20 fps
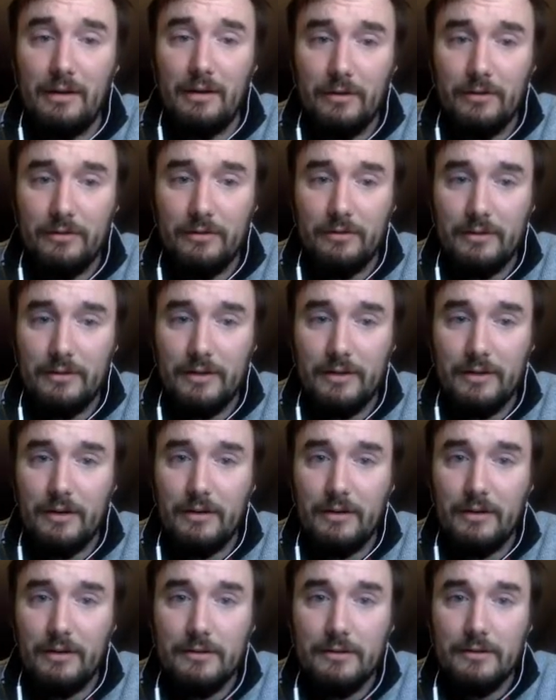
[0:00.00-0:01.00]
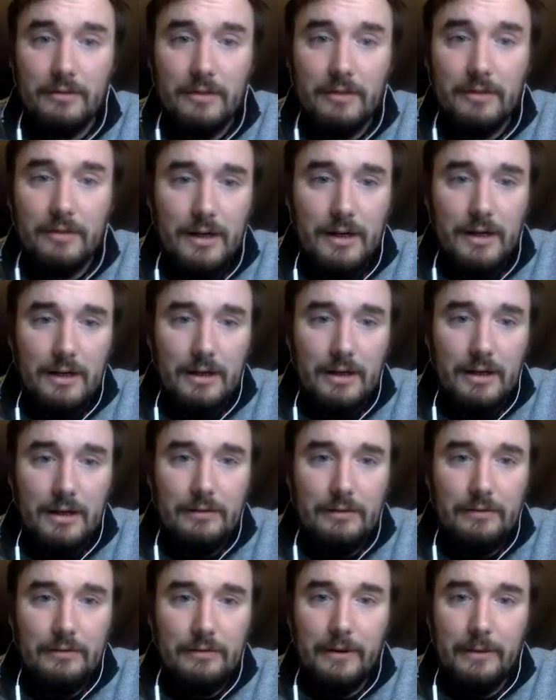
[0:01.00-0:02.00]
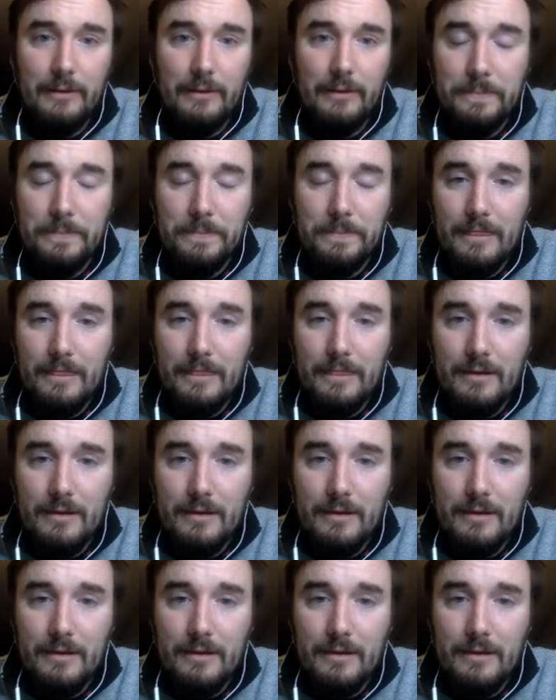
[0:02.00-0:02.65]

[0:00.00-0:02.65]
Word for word: how far sound carries. So,